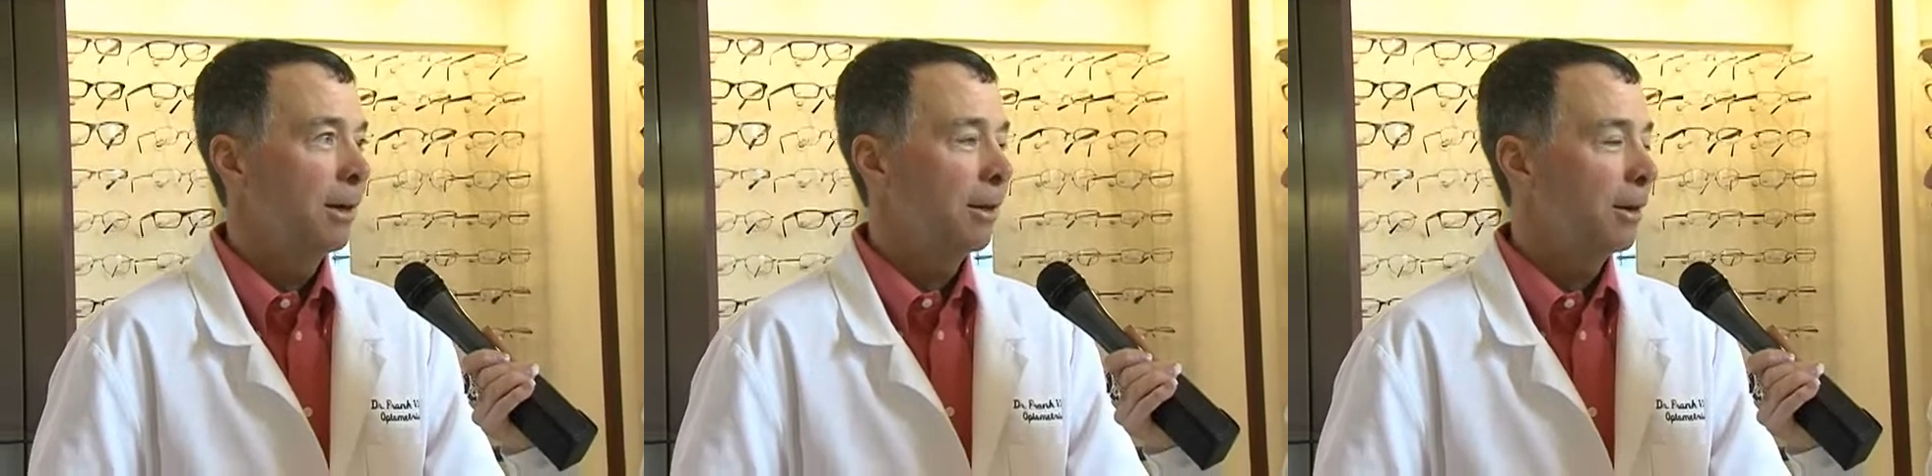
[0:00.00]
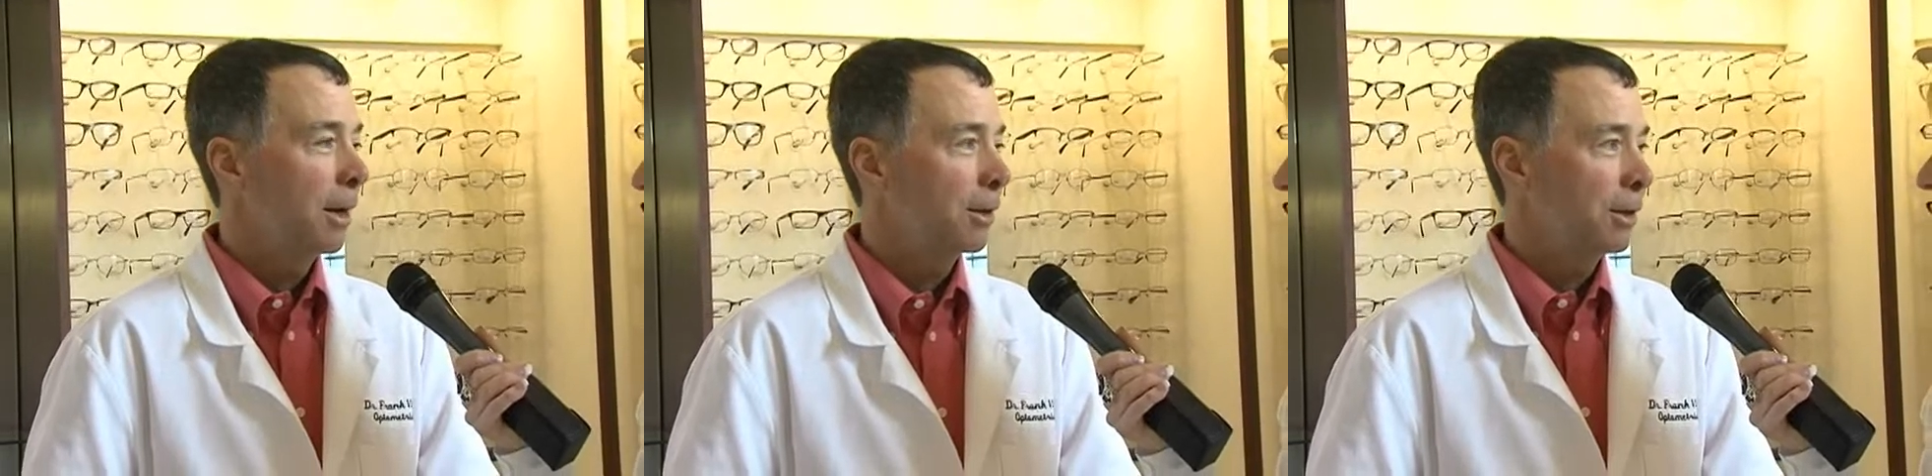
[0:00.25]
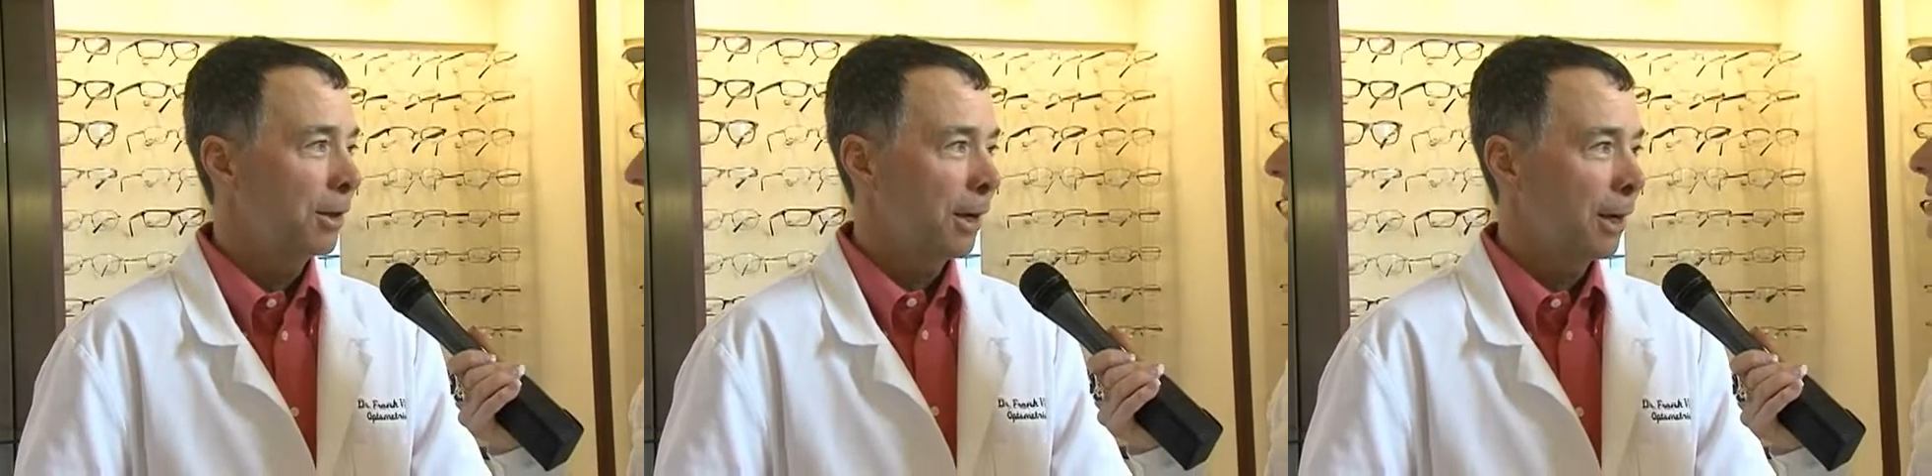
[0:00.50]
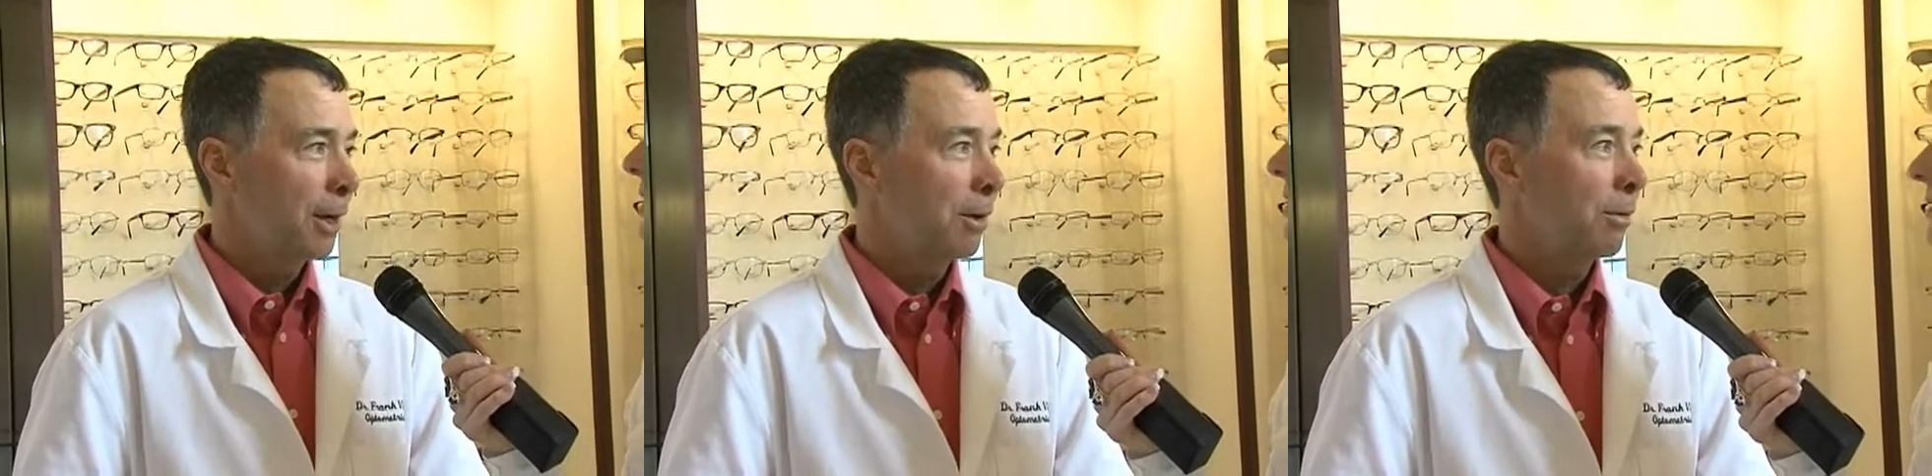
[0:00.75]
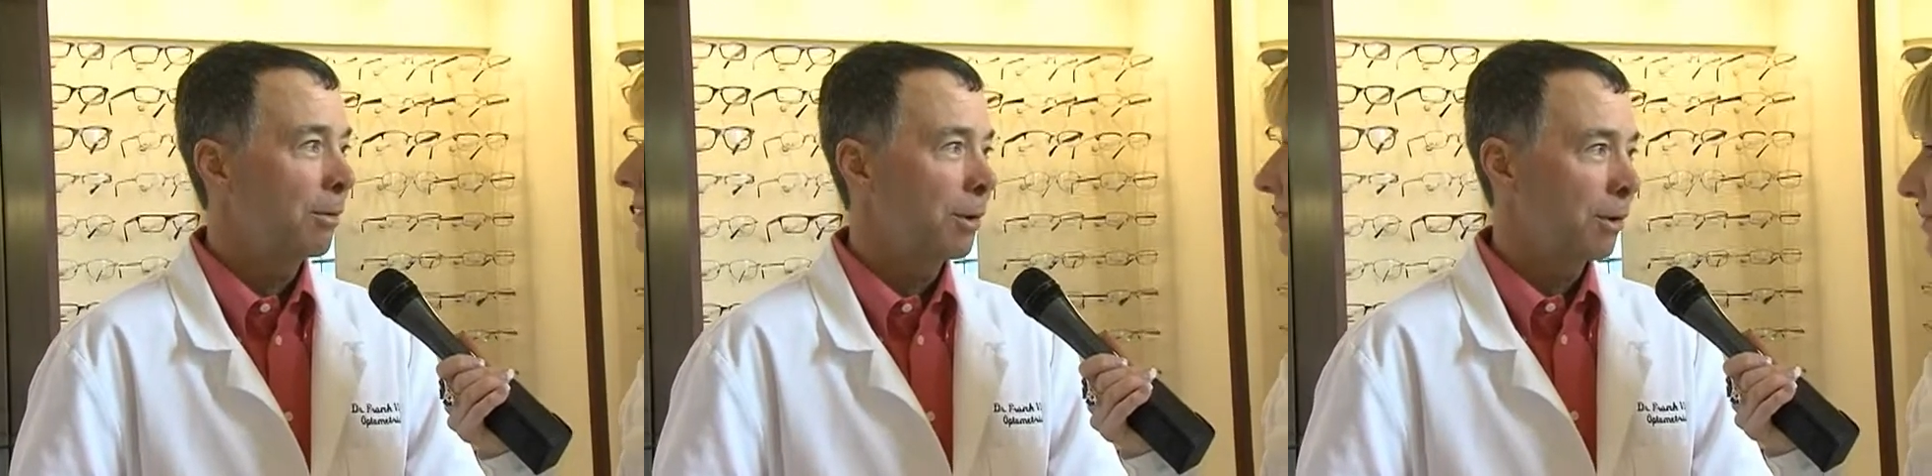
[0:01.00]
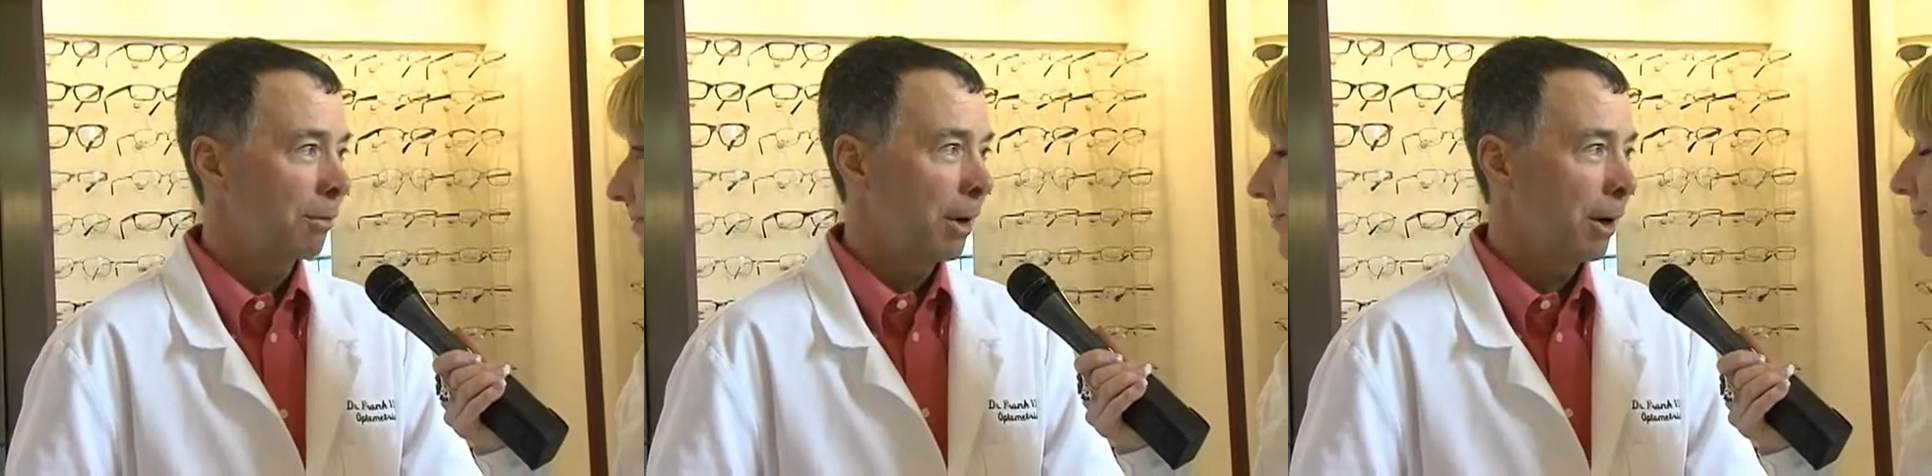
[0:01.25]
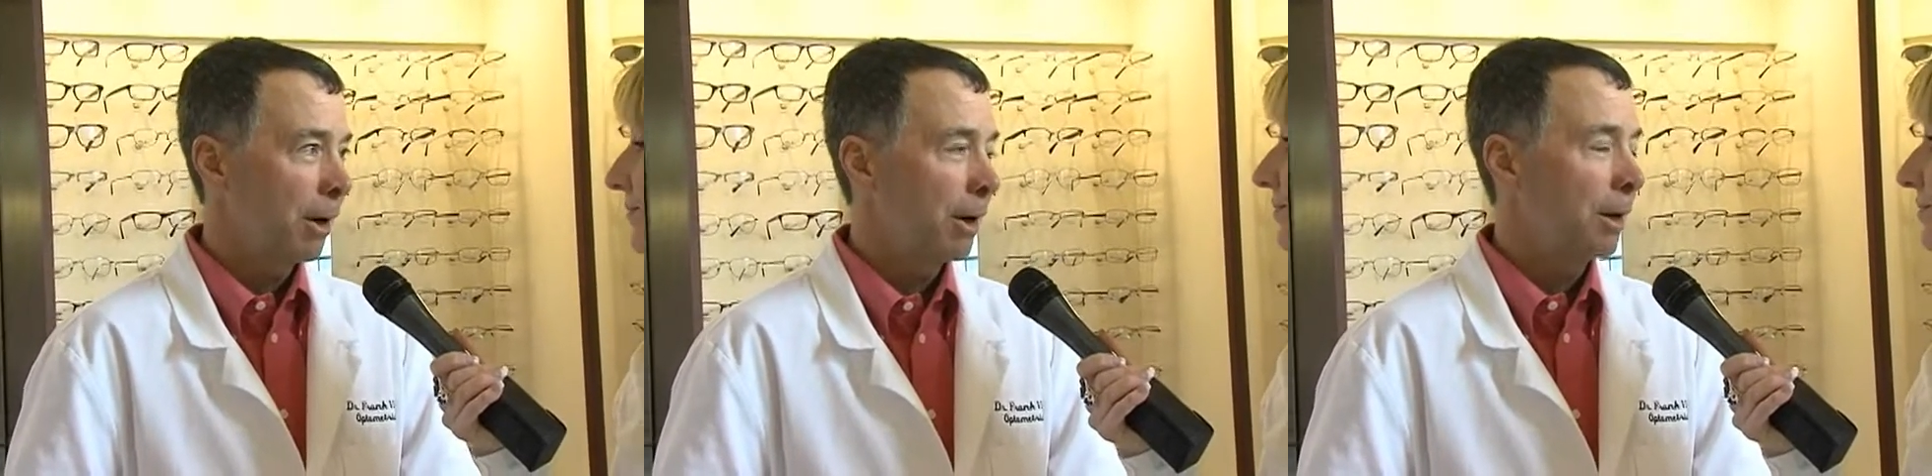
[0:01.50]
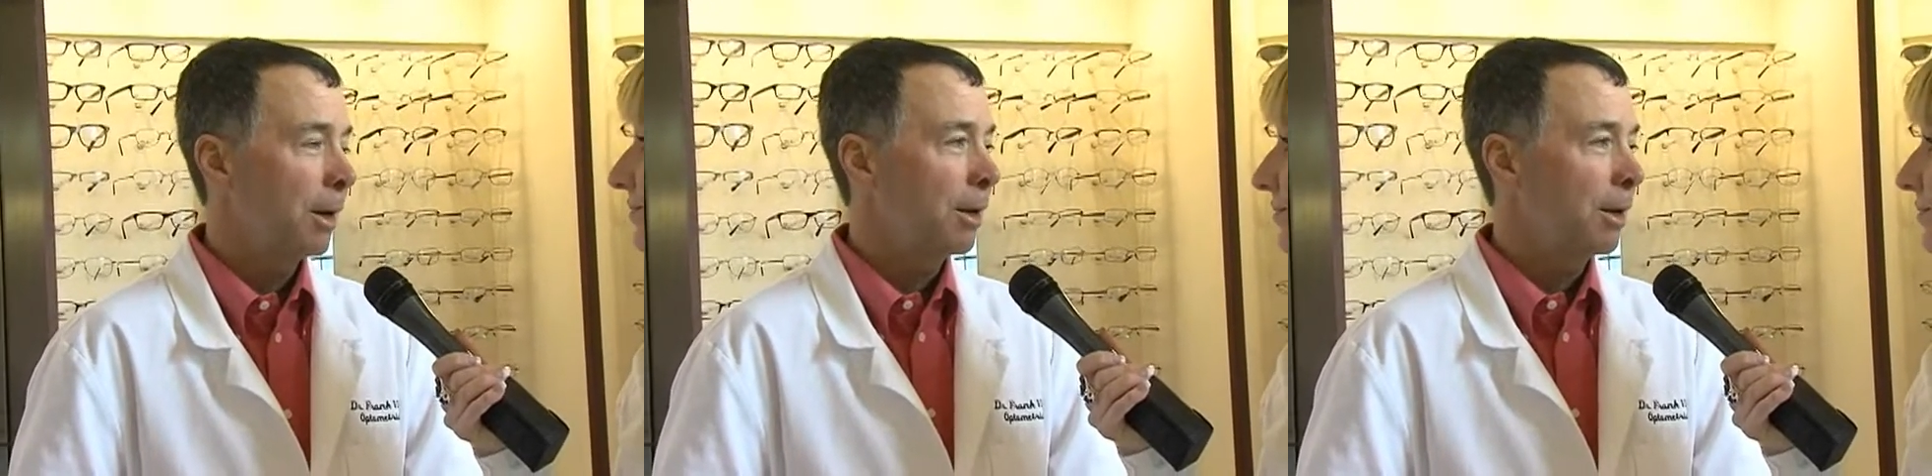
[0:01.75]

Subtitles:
the next day to wear it.